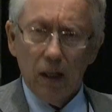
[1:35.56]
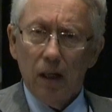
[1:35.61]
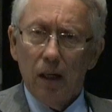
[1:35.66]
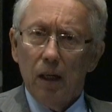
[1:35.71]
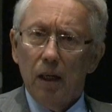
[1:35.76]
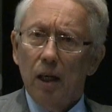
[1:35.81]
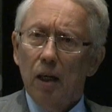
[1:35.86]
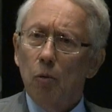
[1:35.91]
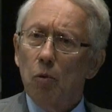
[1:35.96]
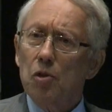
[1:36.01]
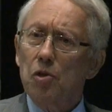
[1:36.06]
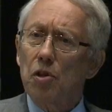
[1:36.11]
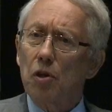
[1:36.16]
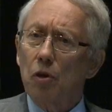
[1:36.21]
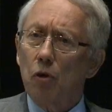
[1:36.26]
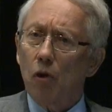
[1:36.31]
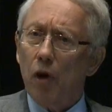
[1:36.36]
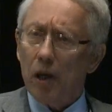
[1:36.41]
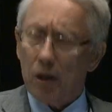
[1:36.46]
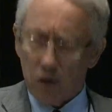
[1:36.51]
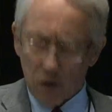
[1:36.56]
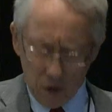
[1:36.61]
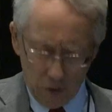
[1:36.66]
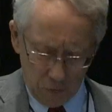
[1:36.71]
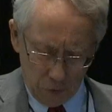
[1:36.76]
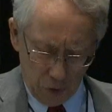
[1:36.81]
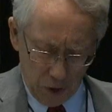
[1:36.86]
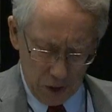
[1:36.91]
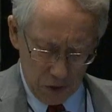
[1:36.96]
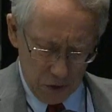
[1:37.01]
He was the director
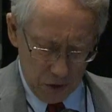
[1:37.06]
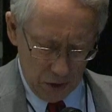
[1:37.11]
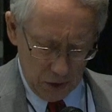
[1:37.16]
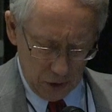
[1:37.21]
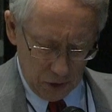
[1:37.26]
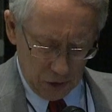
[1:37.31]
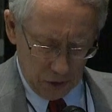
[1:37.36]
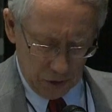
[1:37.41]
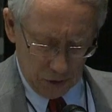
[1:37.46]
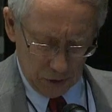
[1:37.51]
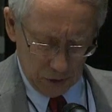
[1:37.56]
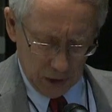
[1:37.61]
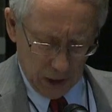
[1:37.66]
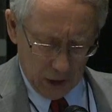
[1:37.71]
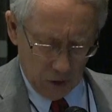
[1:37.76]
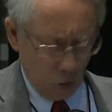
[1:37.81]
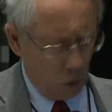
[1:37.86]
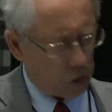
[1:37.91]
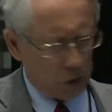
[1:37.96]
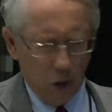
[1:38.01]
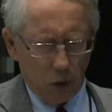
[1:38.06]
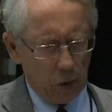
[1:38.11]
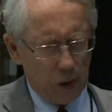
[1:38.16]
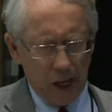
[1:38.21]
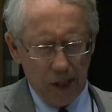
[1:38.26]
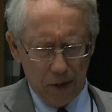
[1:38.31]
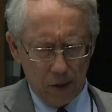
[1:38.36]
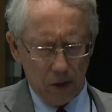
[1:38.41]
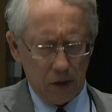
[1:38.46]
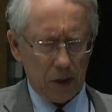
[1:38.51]
of research, uh, or, or,
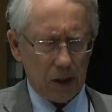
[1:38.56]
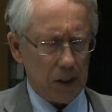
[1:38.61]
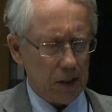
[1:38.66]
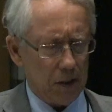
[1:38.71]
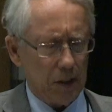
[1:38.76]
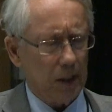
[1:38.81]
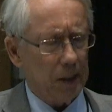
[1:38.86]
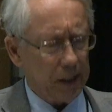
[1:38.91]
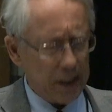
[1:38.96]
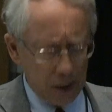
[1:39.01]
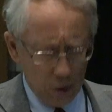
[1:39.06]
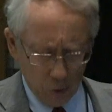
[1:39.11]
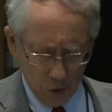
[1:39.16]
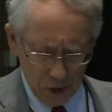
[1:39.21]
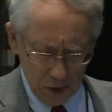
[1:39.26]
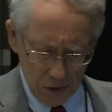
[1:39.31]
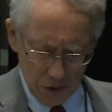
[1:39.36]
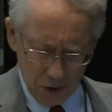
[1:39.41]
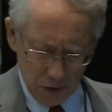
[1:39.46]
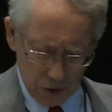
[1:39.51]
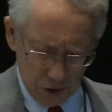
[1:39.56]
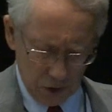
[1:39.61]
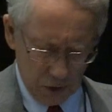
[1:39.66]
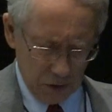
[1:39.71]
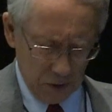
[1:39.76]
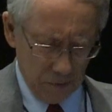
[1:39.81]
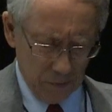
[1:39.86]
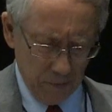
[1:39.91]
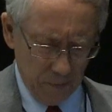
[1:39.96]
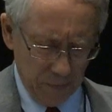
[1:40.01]
rather, the lead
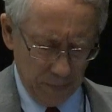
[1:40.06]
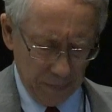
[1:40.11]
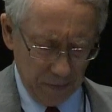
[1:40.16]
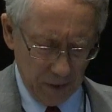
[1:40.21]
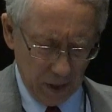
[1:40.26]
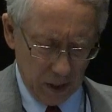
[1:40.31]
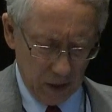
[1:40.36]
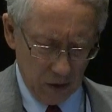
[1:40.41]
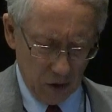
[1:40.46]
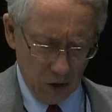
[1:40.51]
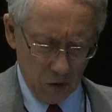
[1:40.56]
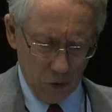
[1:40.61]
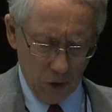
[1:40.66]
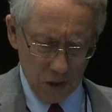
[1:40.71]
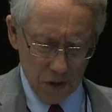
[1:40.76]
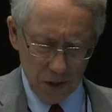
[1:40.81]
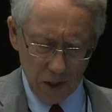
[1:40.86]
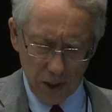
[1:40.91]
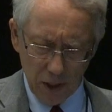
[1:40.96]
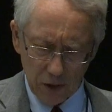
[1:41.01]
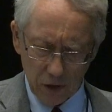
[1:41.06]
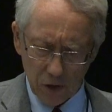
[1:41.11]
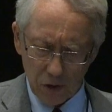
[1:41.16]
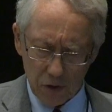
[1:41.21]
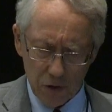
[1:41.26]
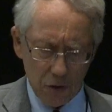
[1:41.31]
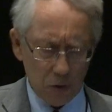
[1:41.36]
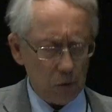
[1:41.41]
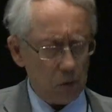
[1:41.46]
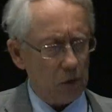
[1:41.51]
researcher uh, on residential
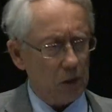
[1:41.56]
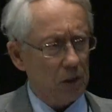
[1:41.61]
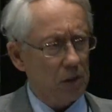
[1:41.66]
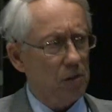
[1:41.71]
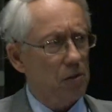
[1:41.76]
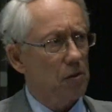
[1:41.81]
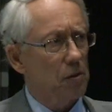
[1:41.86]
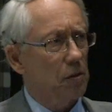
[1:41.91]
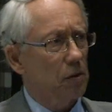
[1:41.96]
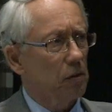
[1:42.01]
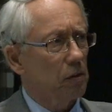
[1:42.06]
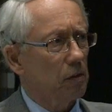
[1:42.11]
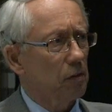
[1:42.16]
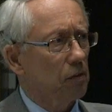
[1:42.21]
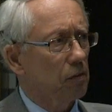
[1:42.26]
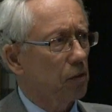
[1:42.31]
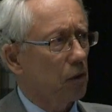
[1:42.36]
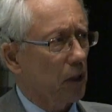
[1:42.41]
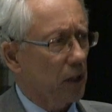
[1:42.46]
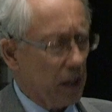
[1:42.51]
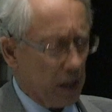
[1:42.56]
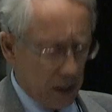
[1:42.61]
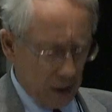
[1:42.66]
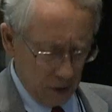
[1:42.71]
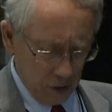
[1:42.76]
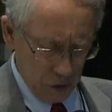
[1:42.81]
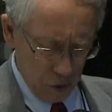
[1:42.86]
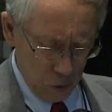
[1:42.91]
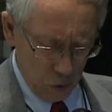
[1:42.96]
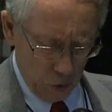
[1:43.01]
schools for
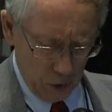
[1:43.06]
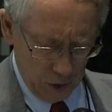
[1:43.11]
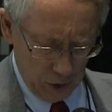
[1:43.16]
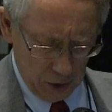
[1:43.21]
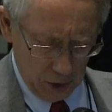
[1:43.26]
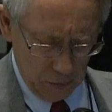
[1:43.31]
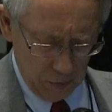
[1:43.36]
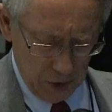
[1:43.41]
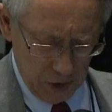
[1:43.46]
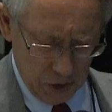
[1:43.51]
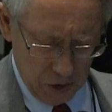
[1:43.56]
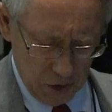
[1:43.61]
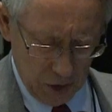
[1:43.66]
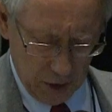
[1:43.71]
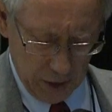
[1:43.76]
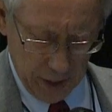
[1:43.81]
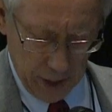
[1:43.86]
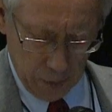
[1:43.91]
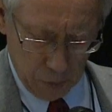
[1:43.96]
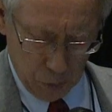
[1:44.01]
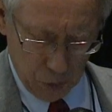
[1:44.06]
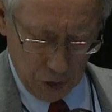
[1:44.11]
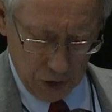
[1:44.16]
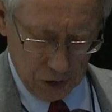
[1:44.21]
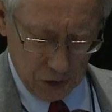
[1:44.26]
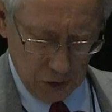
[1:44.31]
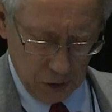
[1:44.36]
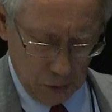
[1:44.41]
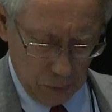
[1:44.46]
Canada's Royal Commission on Aboriginal